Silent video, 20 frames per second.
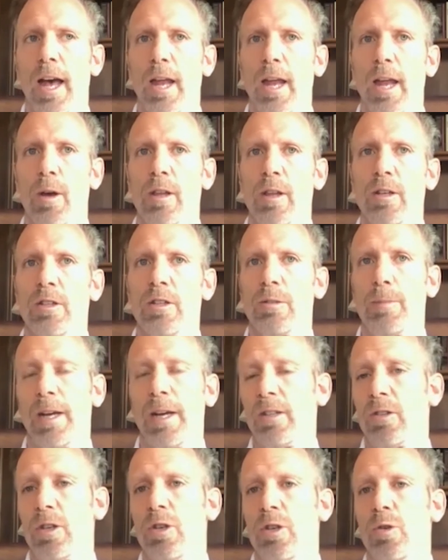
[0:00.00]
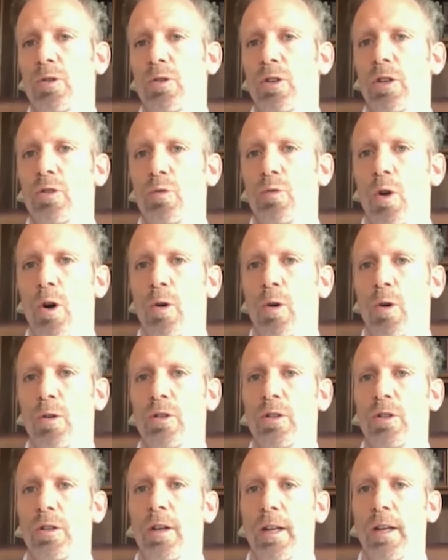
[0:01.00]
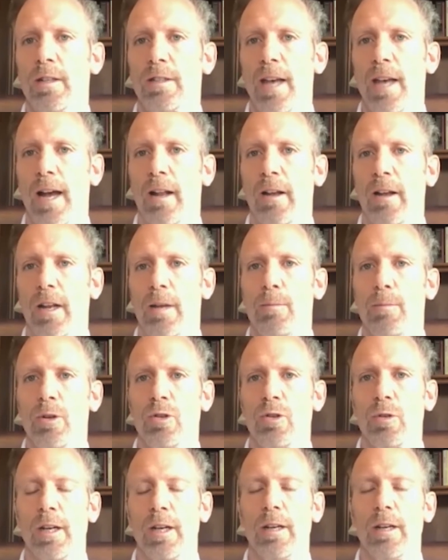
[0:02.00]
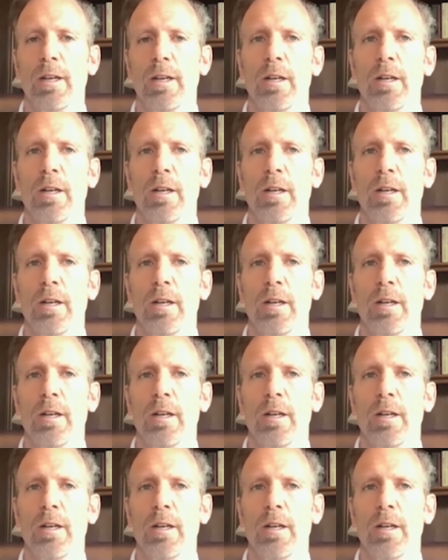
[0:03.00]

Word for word: Anyway, this is basically using drones and satellite imagery